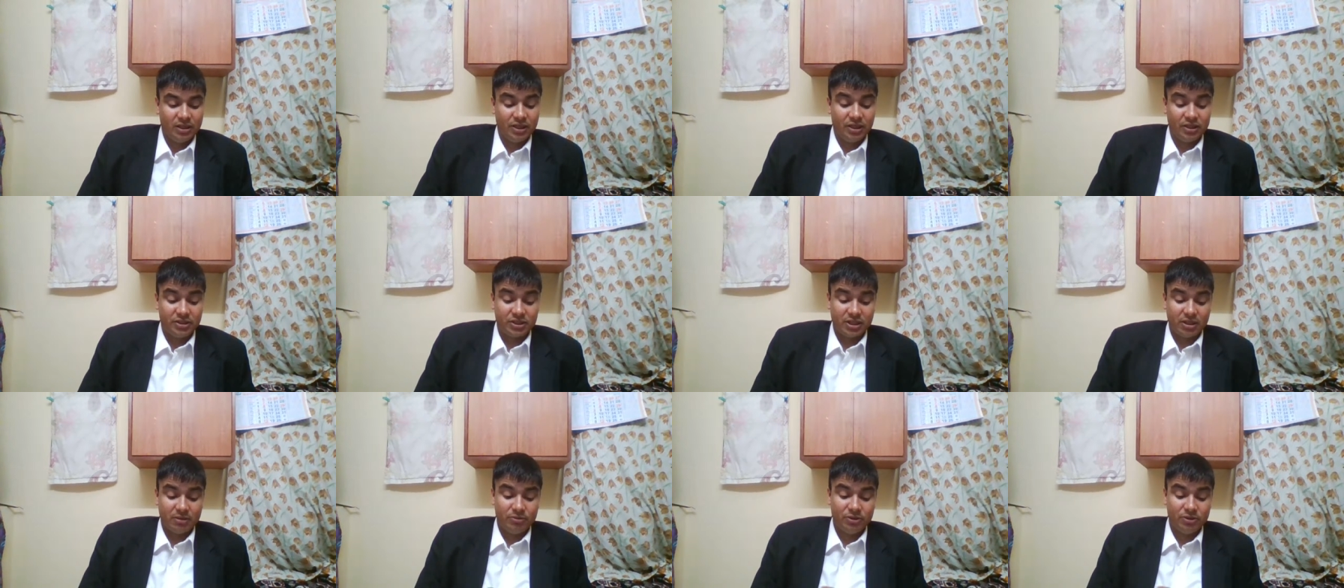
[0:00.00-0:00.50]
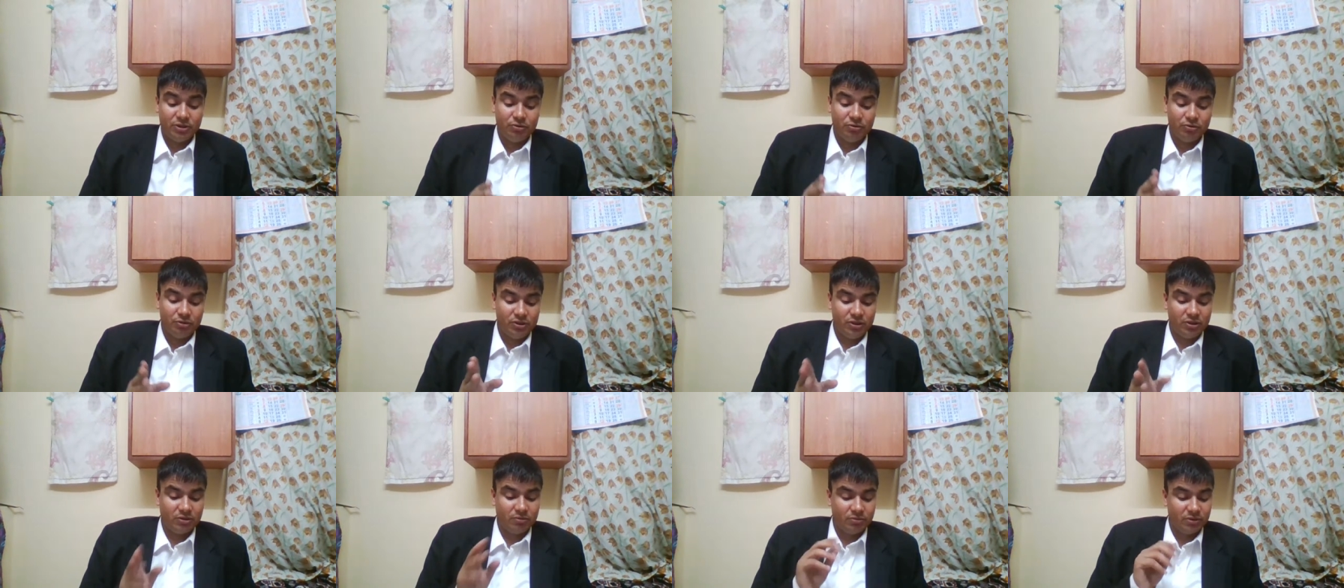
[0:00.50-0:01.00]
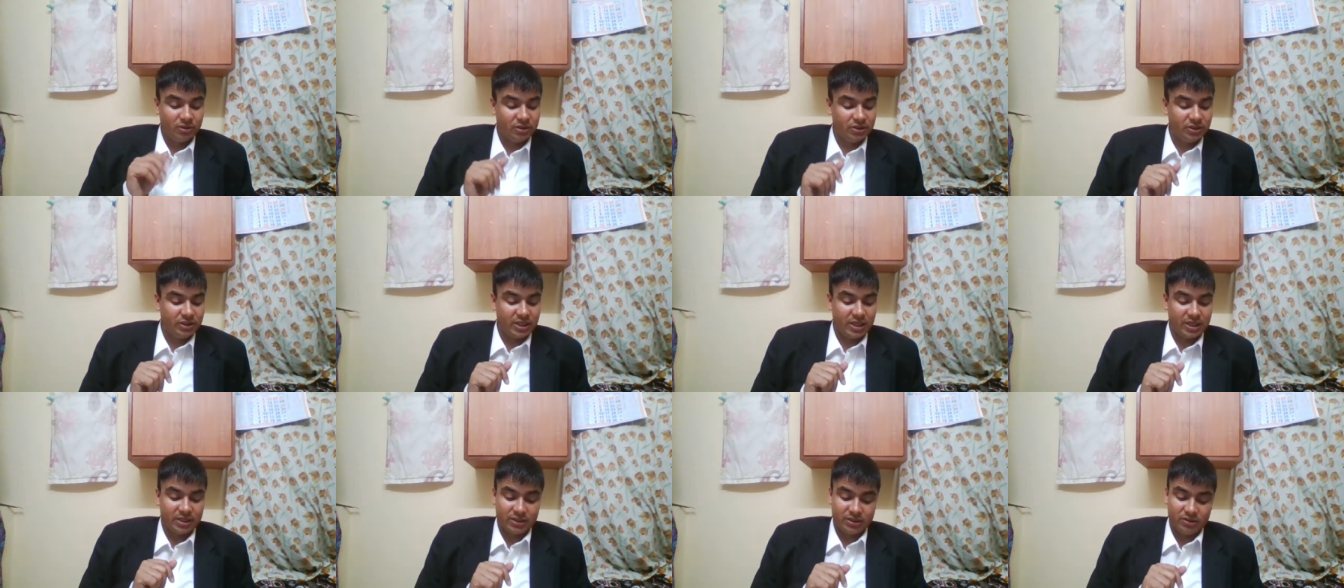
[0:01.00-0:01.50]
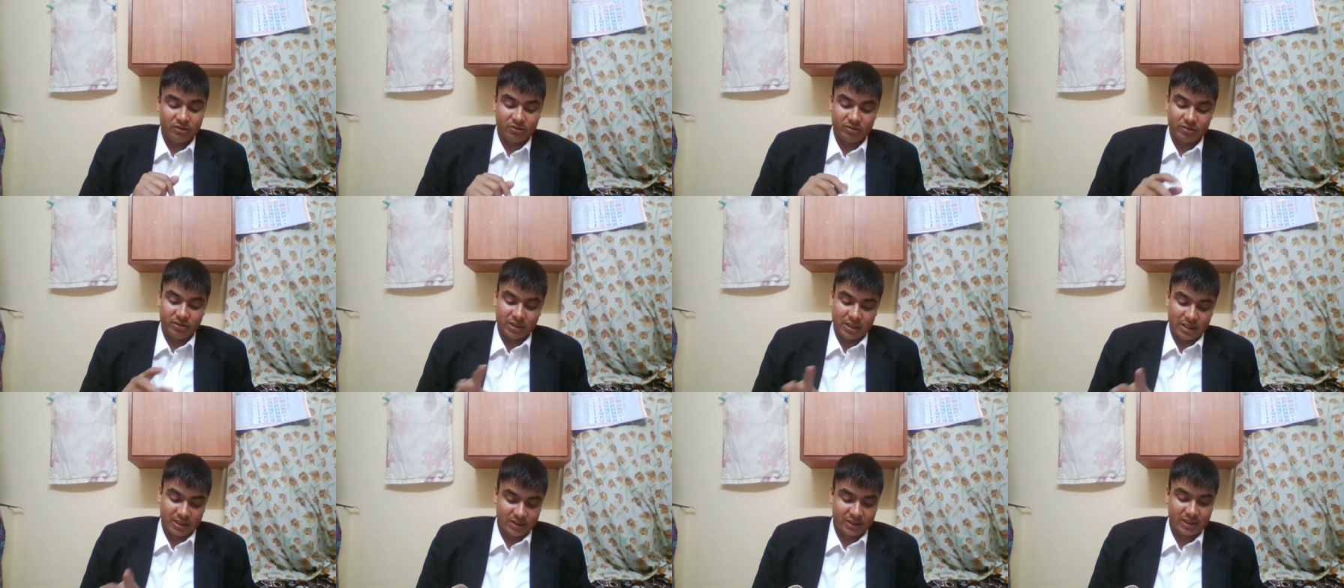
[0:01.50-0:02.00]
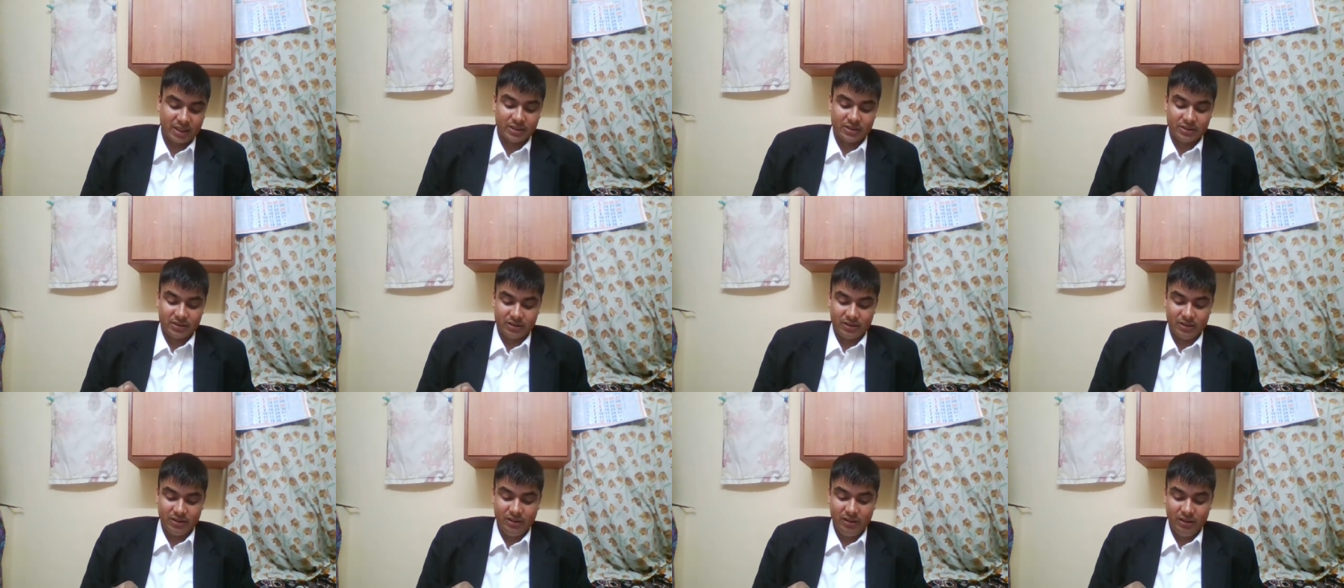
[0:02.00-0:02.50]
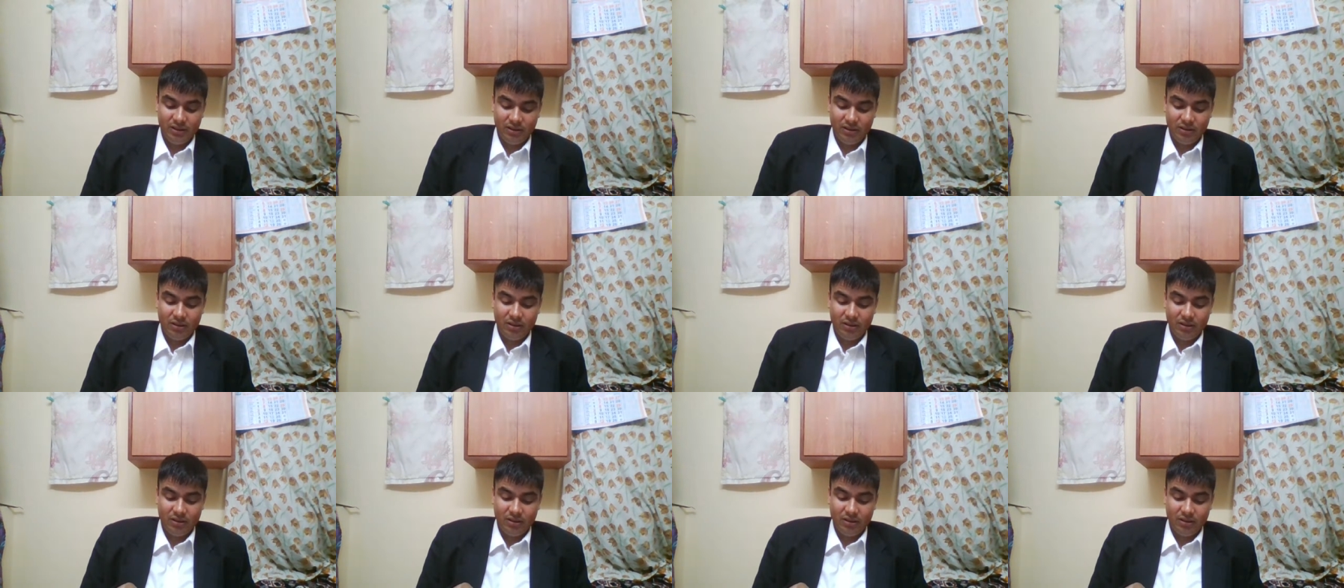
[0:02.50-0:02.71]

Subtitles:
It shall be duty of the CIC or the SIC